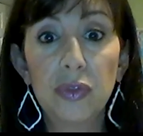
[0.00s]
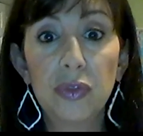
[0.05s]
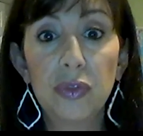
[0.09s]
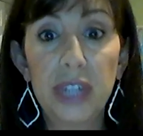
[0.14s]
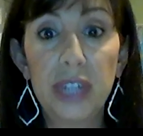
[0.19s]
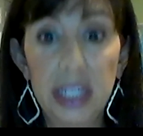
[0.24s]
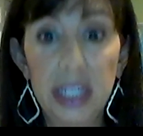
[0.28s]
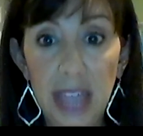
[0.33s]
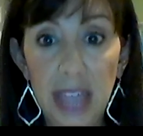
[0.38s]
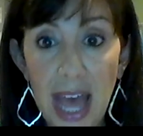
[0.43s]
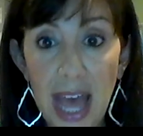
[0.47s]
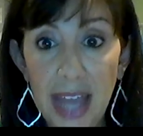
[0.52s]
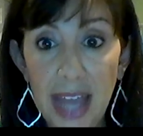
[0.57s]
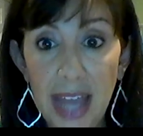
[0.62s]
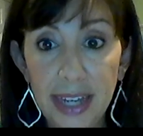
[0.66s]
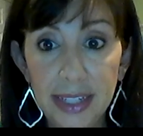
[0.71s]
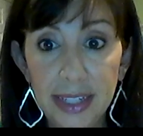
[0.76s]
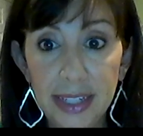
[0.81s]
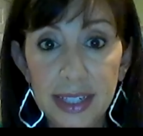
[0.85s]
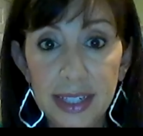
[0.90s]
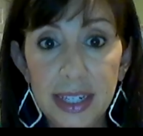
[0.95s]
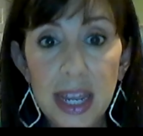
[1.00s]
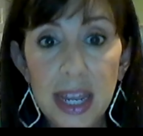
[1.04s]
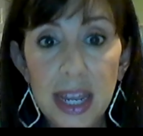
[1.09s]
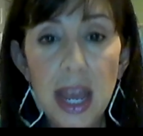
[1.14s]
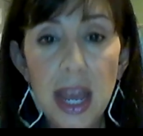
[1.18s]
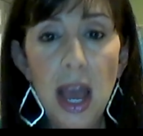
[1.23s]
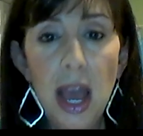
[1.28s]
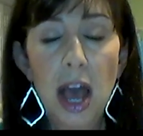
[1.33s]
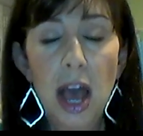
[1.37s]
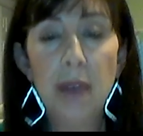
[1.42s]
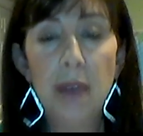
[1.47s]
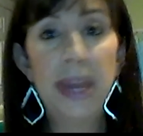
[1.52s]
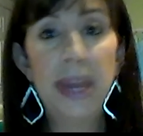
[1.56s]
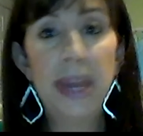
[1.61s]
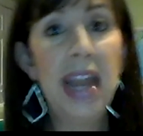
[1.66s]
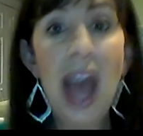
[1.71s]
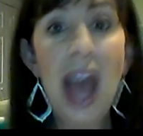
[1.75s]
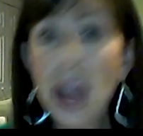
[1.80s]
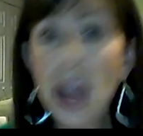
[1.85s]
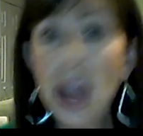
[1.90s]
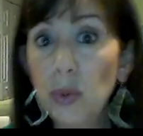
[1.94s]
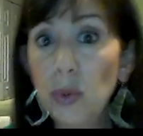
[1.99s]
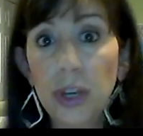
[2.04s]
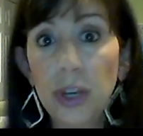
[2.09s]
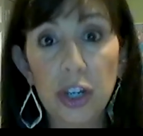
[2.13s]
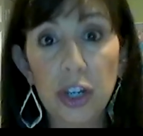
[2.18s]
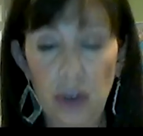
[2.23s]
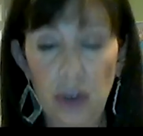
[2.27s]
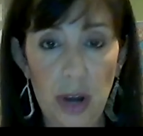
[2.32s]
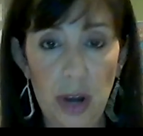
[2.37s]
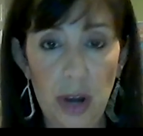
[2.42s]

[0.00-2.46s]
realized. And I want to grow